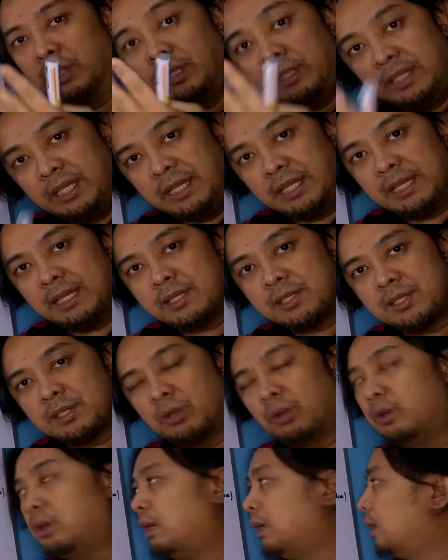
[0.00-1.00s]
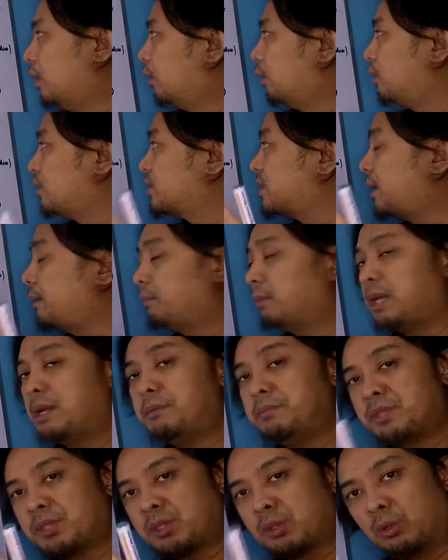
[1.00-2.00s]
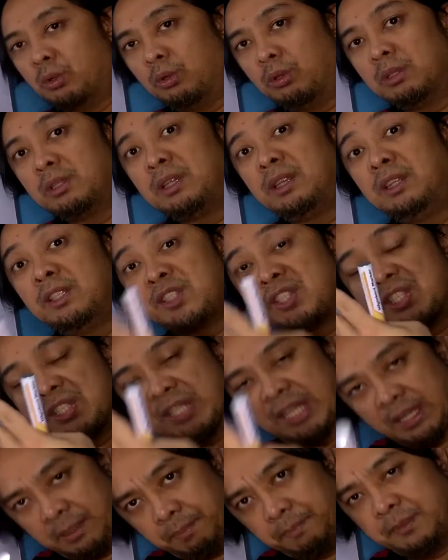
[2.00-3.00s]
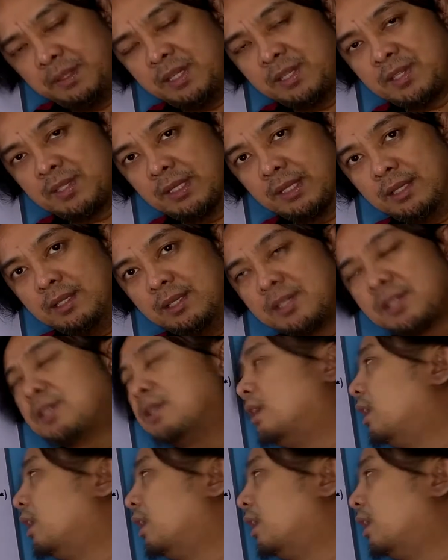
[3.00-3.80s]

ds, or sometimes called self-distance,